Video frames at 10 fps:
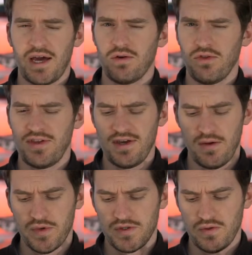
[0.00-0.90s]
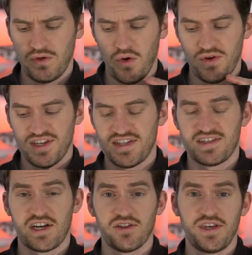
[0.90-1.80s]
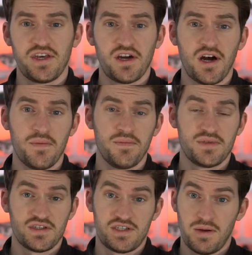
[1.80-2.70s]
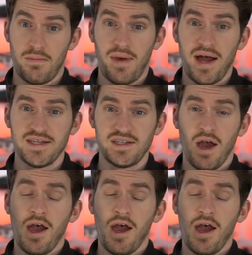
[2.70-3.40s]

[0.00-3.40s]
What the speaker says: I don't think Mizuno necessarily comes to mind,